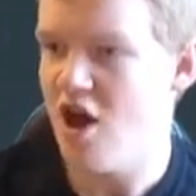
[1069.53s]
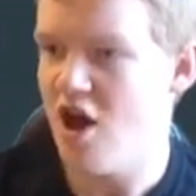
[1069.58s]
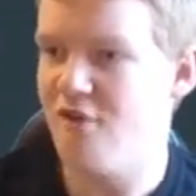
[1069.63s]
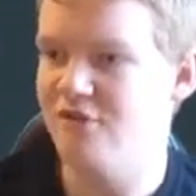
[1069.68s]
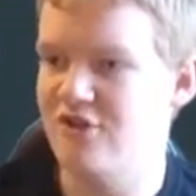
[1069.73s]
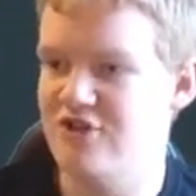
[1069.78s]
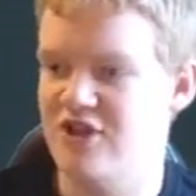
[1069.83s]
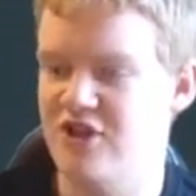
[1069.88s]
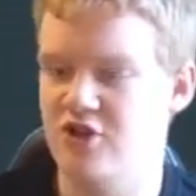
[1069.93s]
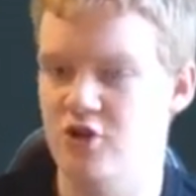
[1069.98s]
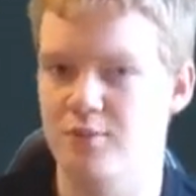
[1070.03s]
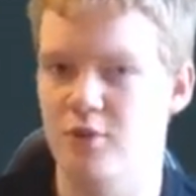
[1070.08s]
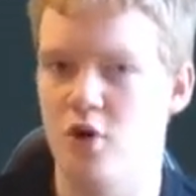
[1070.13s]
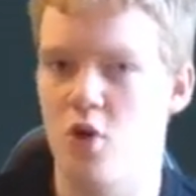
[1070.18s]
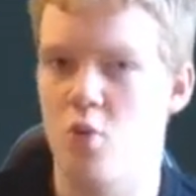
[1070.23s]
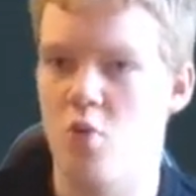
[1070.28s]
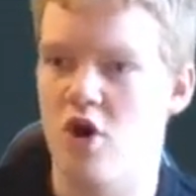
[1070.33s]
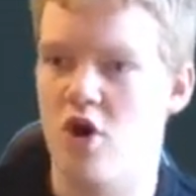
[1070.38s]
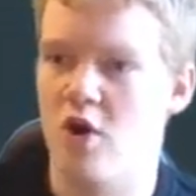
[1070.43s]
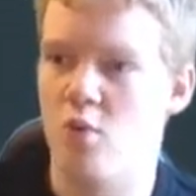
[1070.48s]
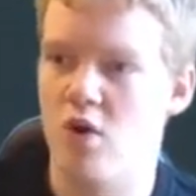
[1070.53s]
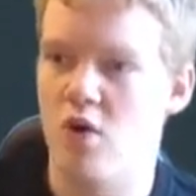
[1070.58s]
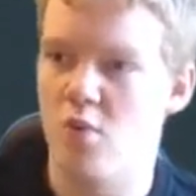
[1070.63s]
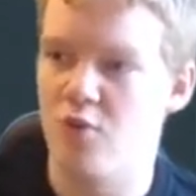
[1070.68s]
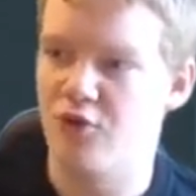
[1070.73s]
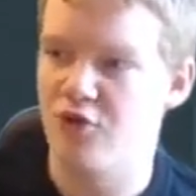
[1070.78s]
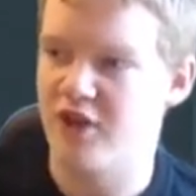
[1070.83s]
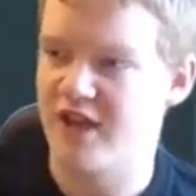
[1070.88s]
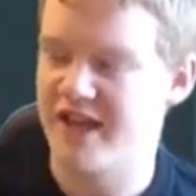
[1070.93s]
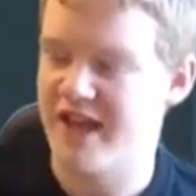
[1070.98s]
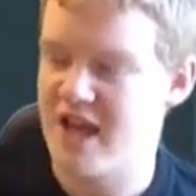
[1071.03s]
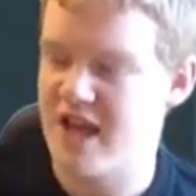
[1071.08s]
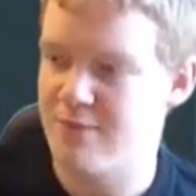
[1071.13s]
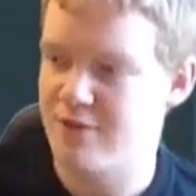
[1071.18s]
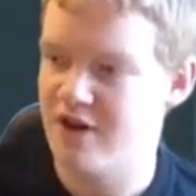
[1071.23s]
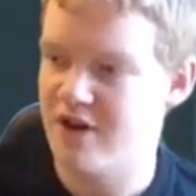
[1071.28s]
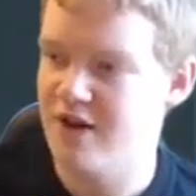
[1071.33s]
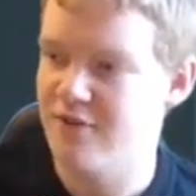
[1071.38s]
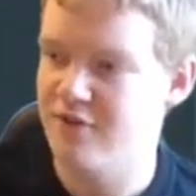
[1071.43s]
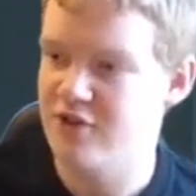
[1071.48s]
Hopefully set up more one-on-ones to the
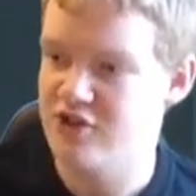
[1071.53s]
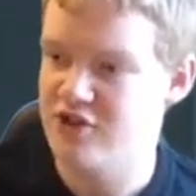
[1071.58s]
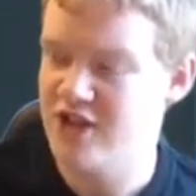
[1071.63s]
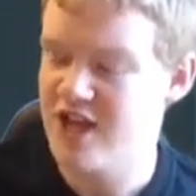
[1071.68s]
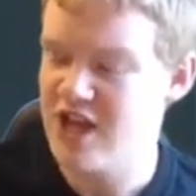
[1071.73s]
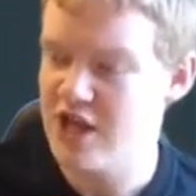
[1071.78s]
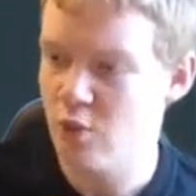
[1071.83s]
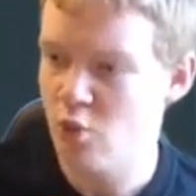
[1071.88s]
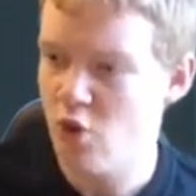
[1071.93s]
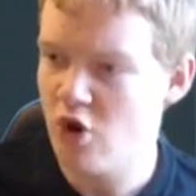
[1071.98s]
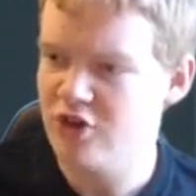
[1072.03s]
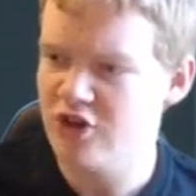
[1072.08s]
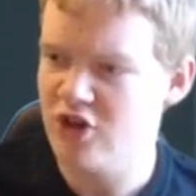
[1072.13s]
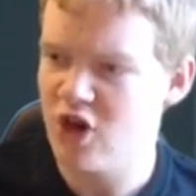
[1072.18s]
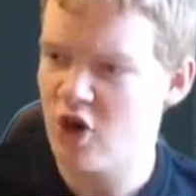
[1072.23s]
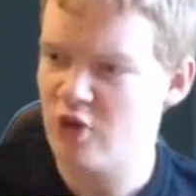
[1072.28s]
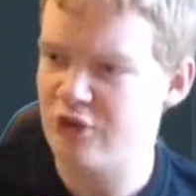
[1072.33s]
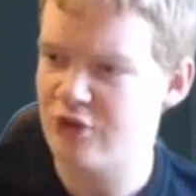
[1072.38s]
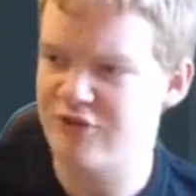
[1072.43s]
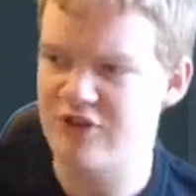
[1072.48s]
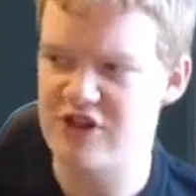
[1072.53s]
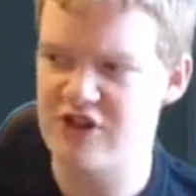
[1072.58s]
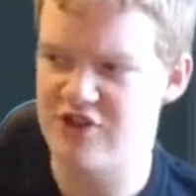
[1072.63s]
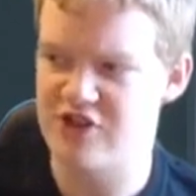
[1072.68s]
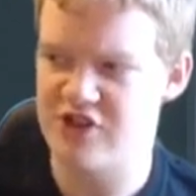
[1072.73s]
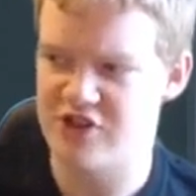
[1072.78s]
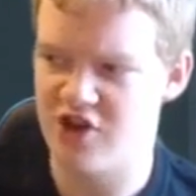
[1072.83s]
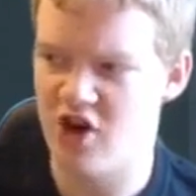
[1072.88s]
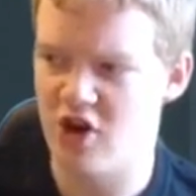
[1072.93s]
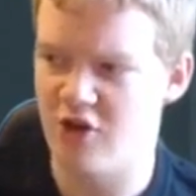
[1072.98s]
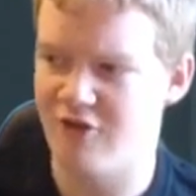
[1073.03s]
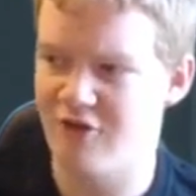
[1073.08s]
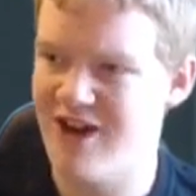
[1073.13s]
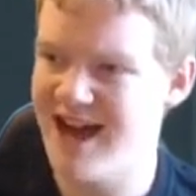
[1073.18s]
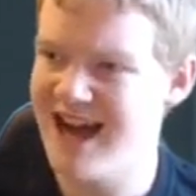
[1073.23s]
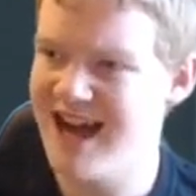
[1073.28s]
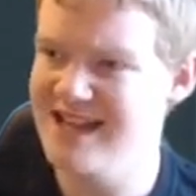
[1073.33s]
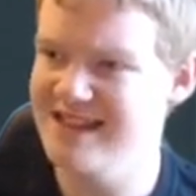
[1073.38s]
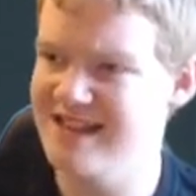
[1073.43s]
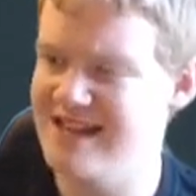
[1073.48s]
keeper, and hopefully just get the 1 goal to finish this off.
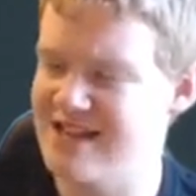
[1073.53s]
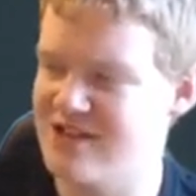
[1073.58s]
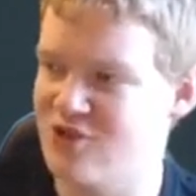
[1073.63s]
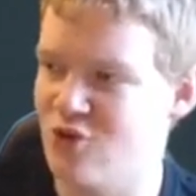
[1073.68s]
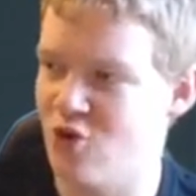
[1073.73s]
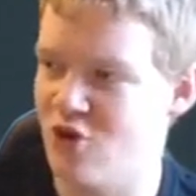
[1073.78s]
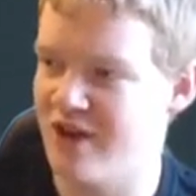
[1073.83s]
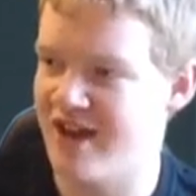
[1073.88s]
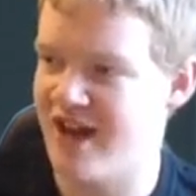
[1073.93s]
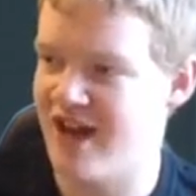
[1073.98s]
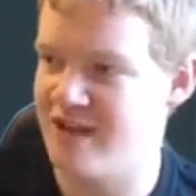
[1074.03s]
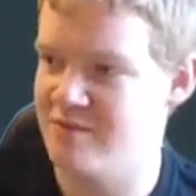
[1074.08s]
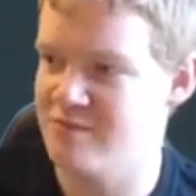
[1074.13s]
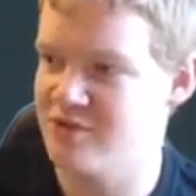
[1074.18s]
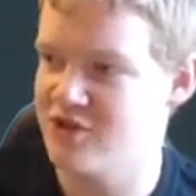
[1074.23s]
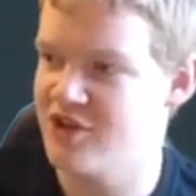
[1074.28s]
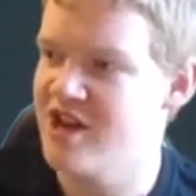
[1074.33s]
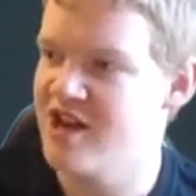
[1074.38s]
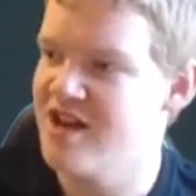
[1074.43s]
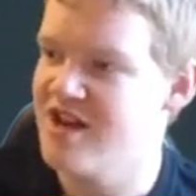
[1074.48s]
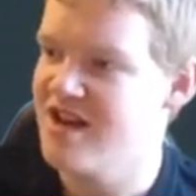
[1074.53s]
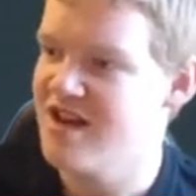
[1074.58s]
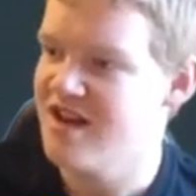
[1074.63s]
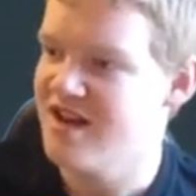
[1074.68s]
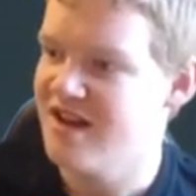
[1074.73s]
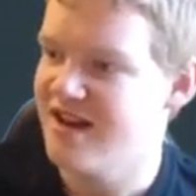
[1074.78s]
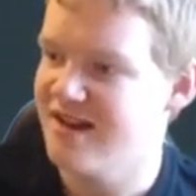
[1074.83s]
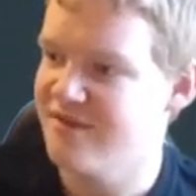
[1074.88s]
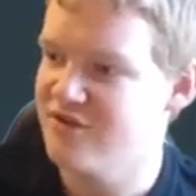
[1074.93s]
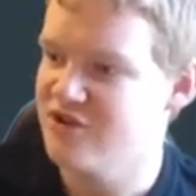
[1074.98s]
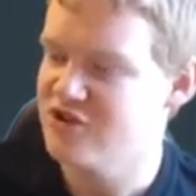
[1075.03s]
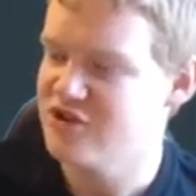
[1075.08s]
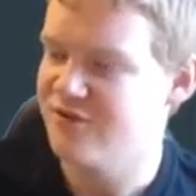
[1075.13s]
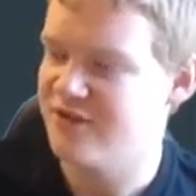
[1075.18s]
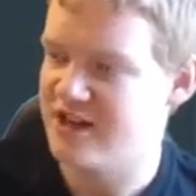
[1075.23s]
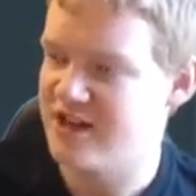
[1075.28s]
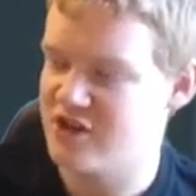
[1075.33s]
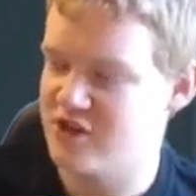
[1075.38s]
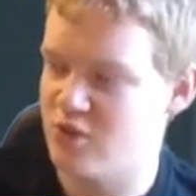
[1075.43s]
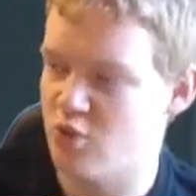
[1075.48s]
I hate these sort of games. And if he does
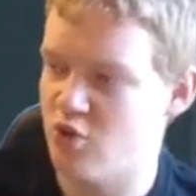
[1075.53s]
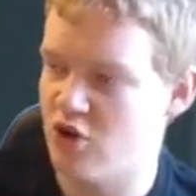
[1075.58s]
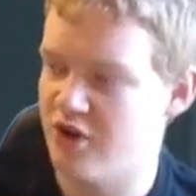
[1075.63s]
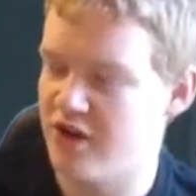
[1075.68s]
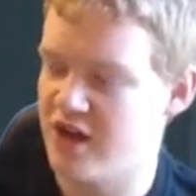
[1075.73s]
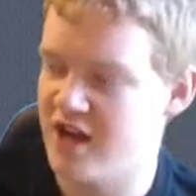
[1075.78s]
finish